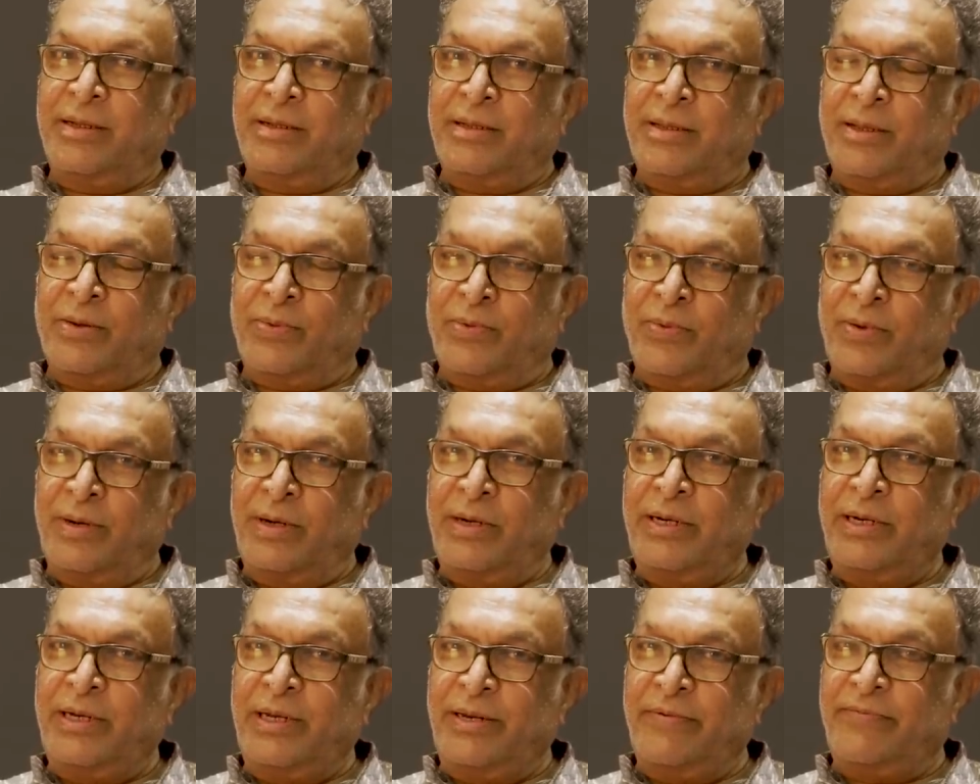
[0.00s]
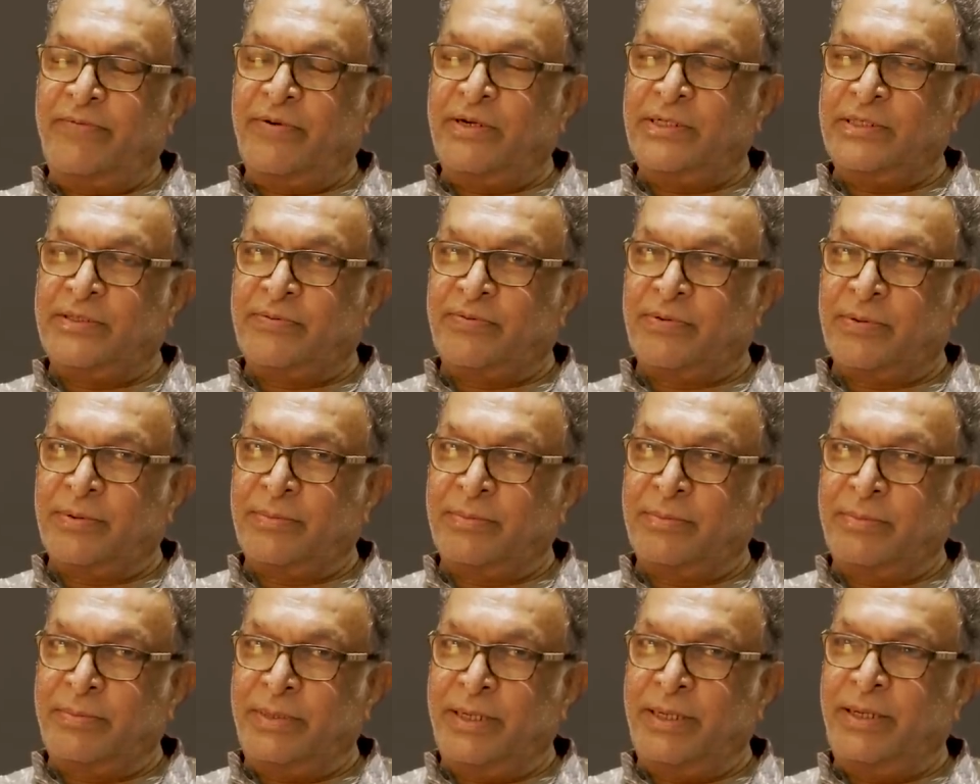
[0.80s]
The only difference
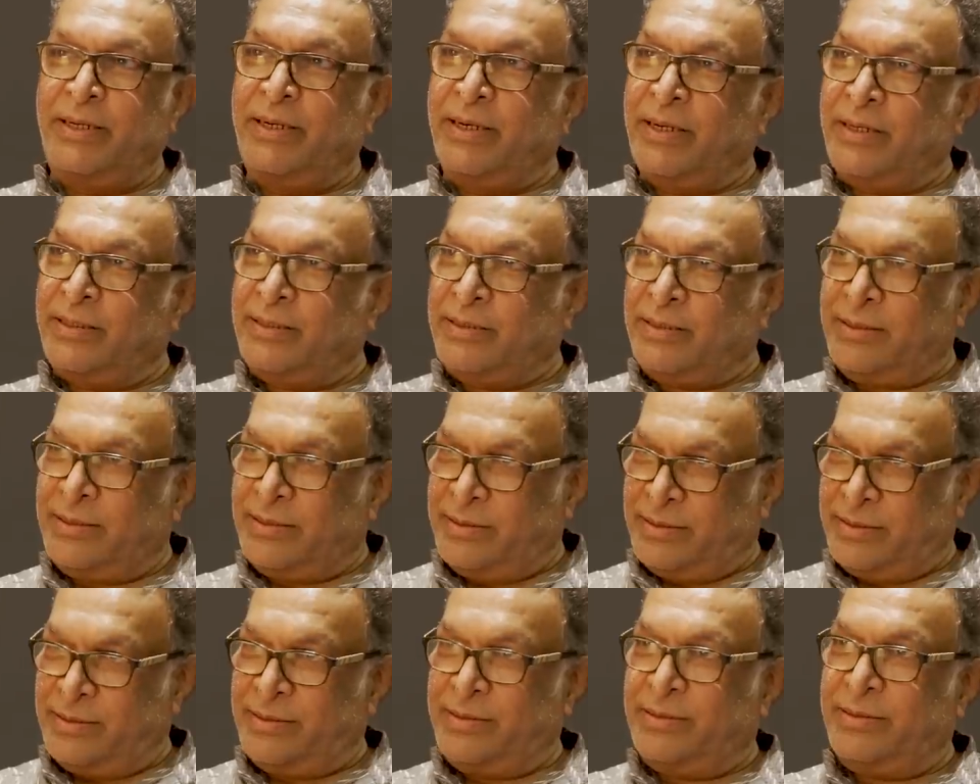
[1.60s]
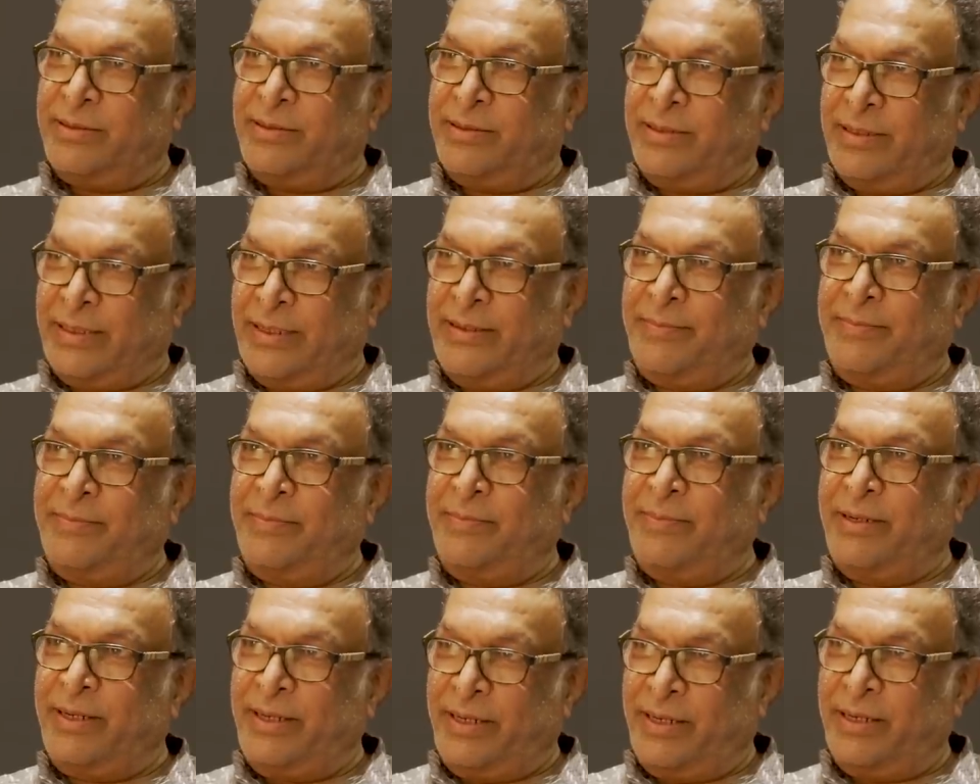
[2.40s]
from me and
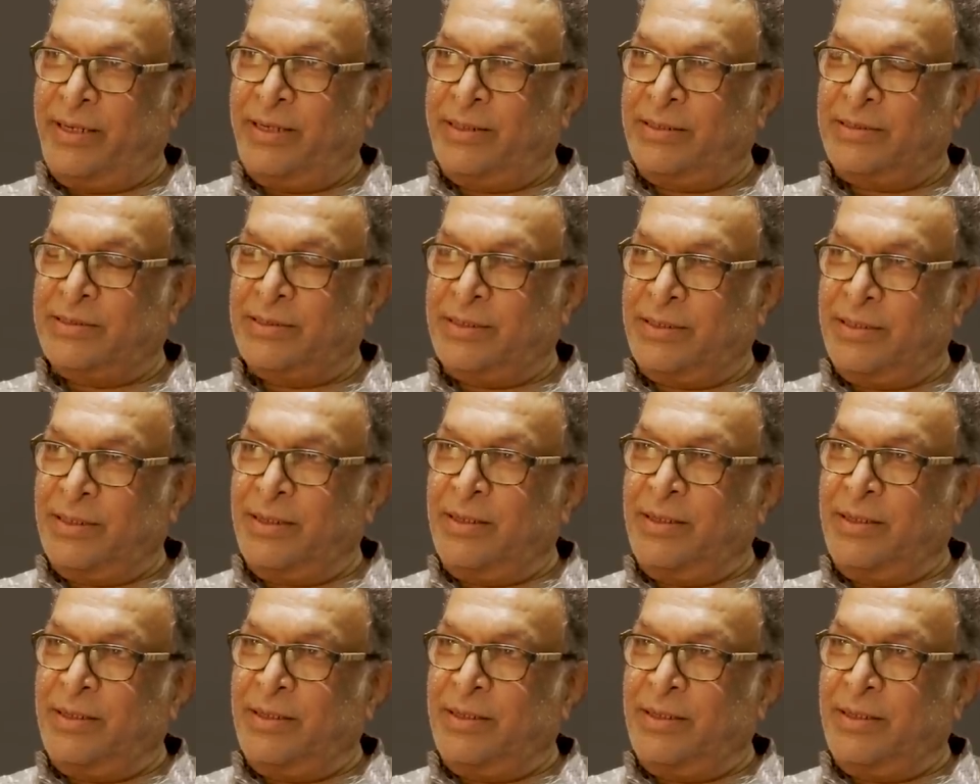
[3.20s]
them is